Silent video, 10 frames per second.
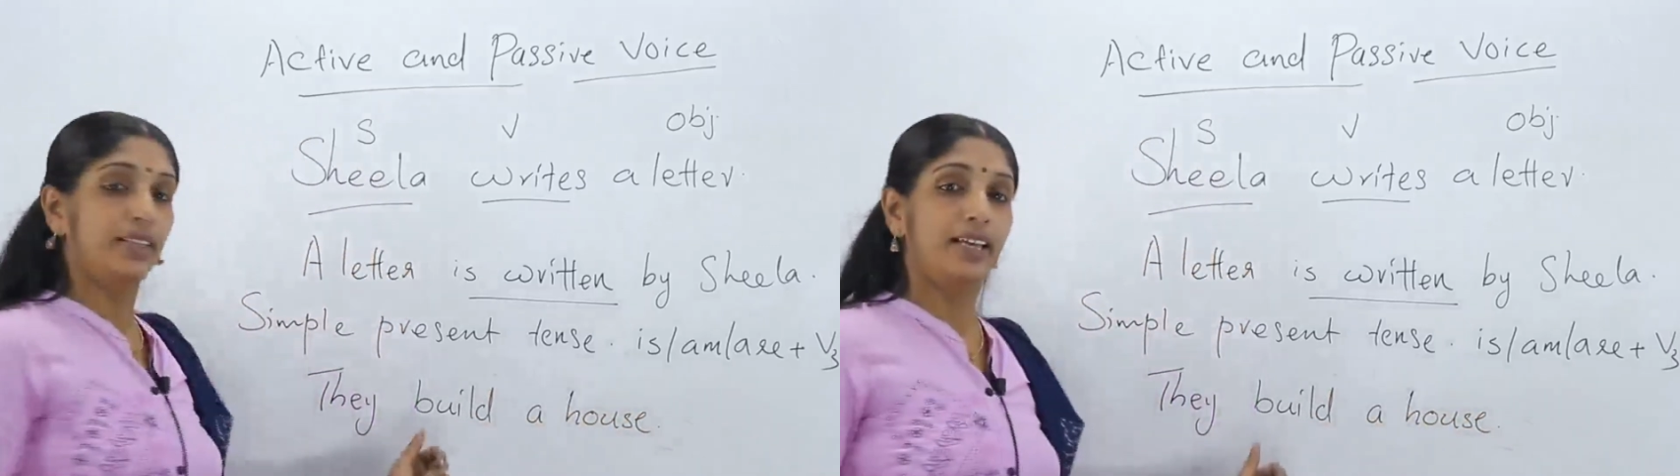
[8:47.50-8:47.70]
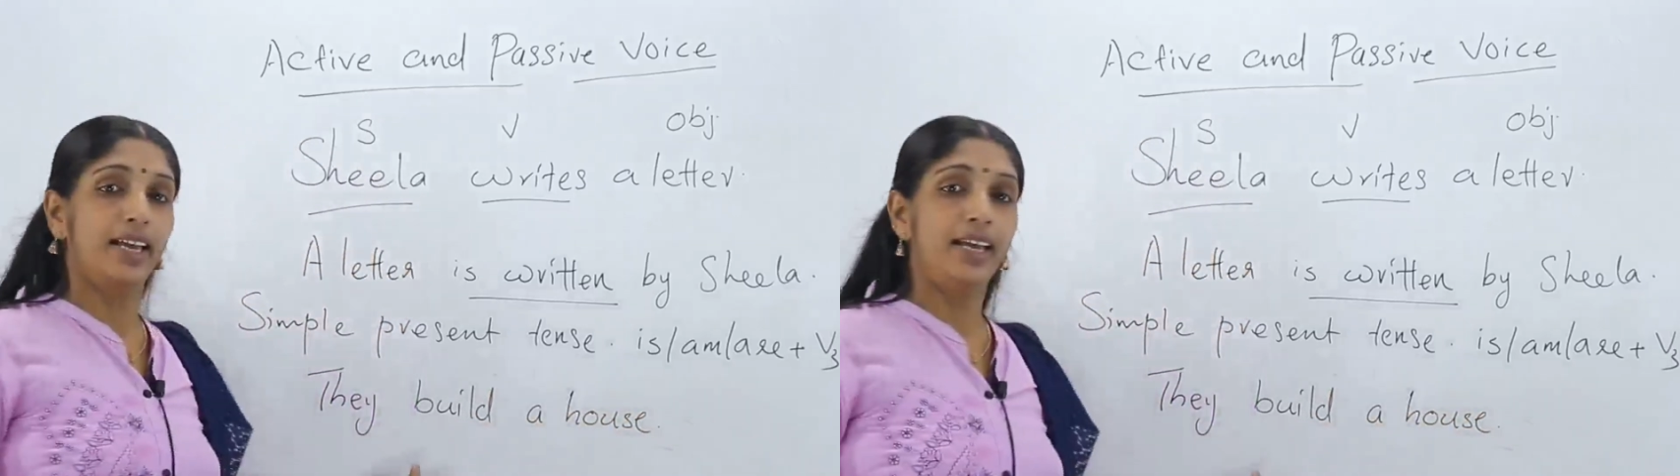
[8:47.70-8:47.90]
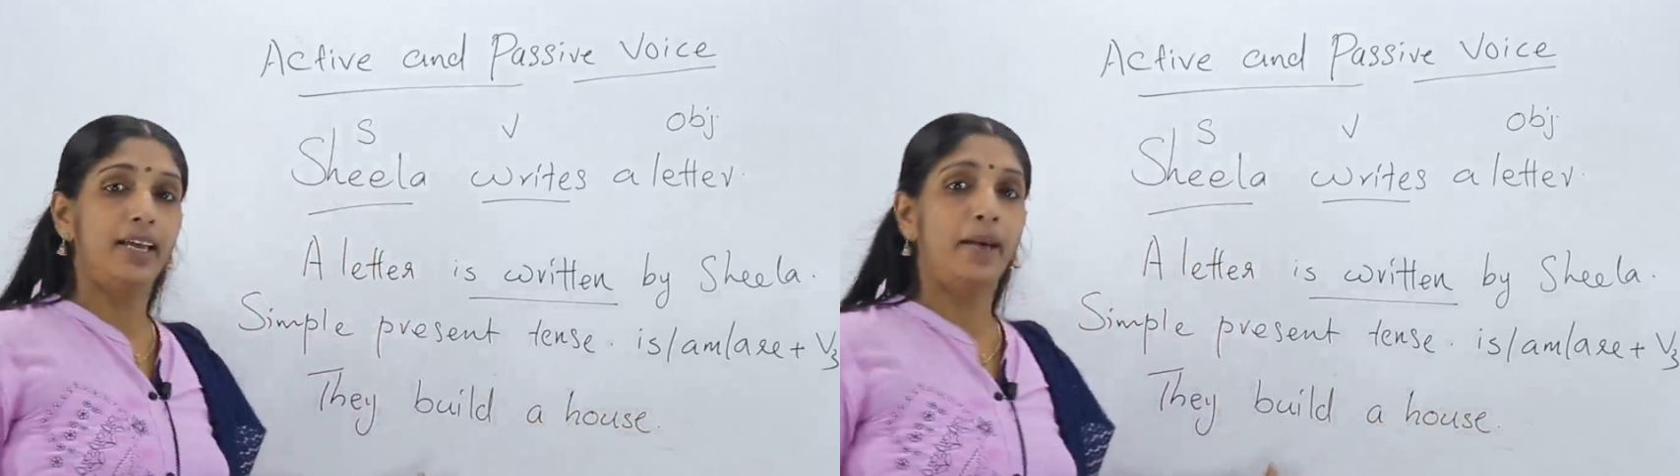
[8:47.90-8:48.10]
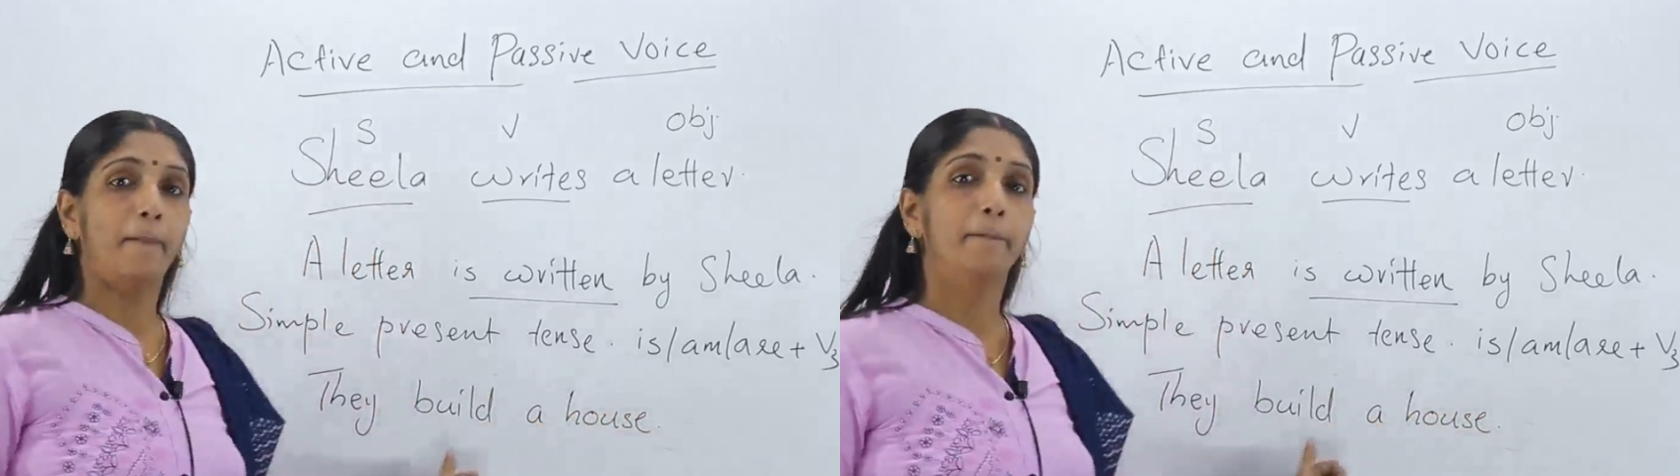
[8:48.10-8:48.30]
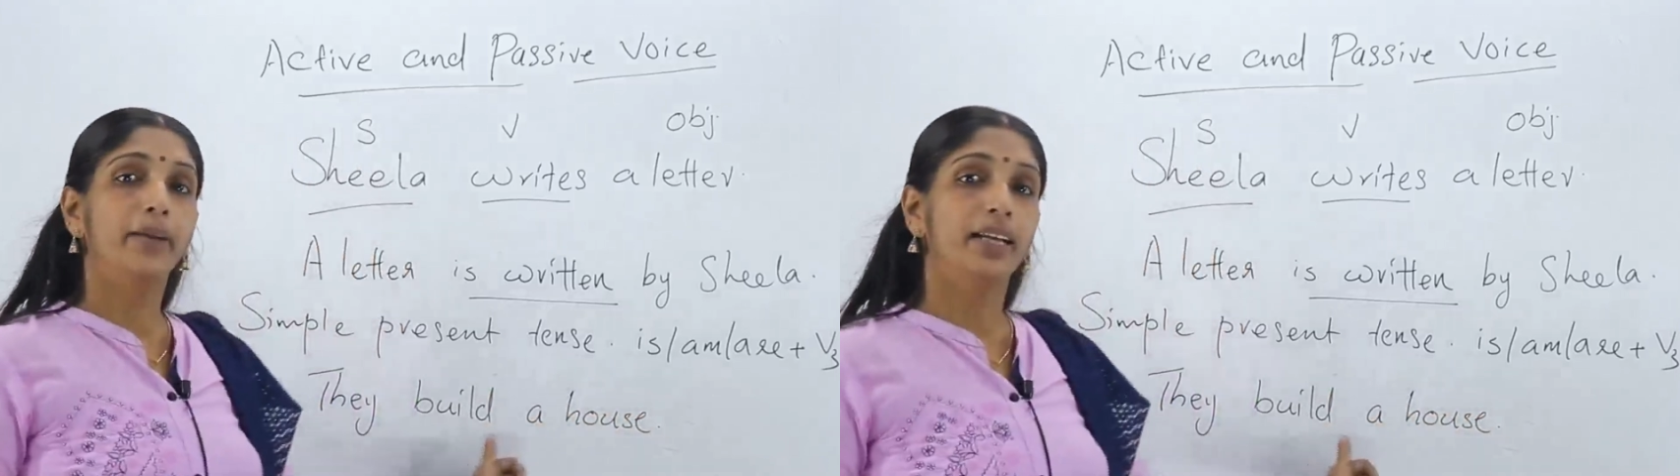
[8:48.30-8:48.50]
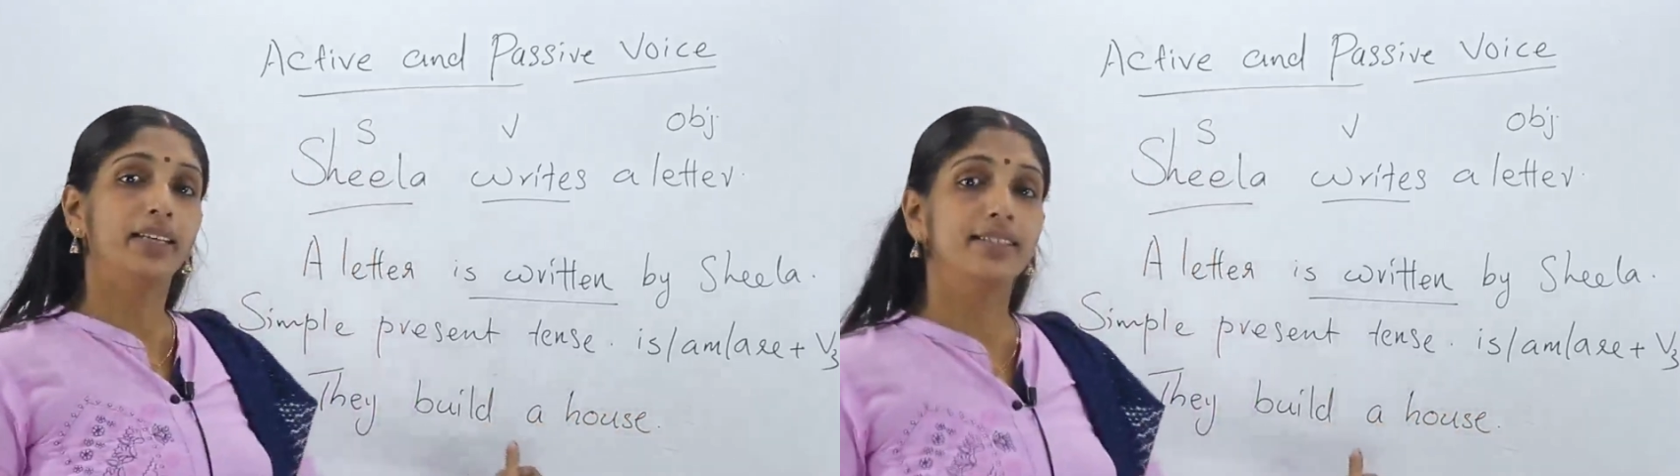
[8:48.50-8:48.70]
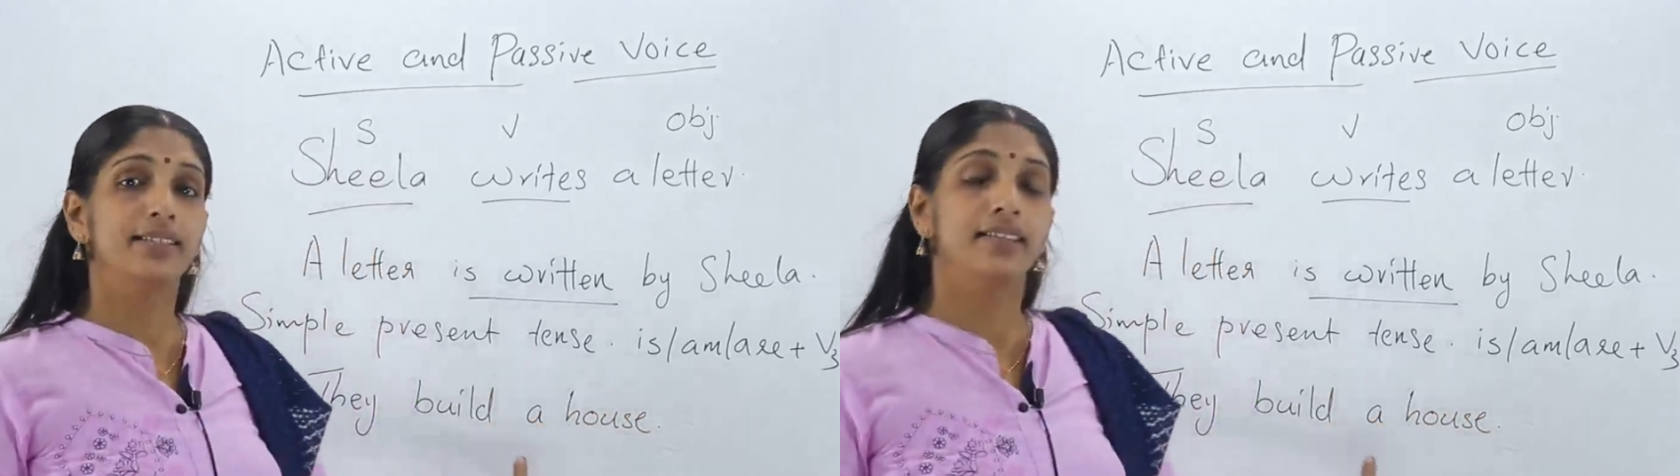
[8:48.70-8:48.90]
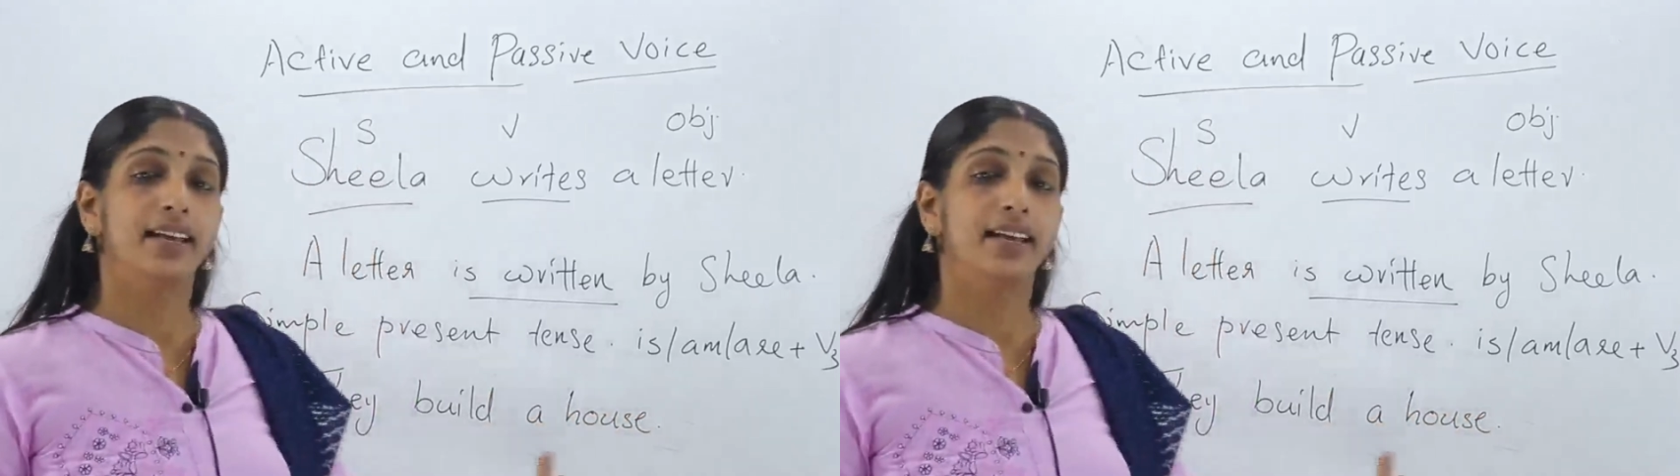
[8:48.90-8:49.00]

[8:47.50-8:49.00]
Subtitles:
They built